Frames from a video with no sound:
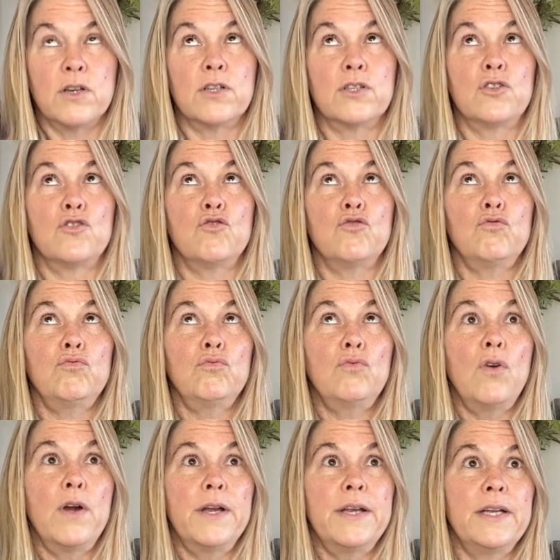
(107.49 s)

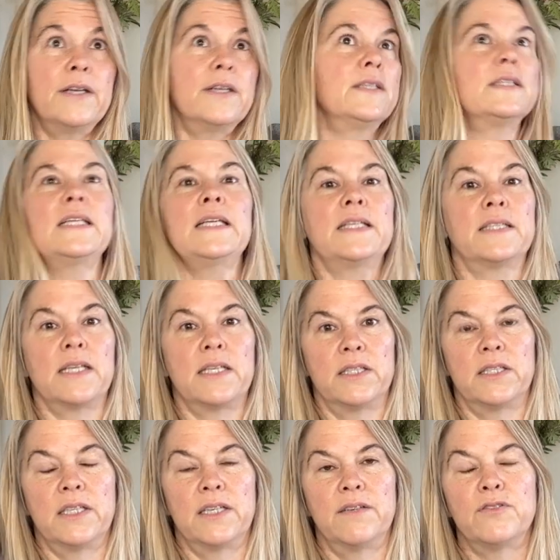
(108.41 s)
extraordinarily
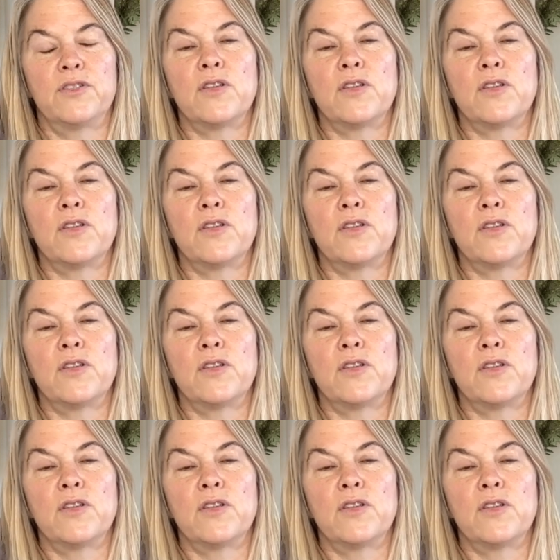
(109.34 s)
sensitive.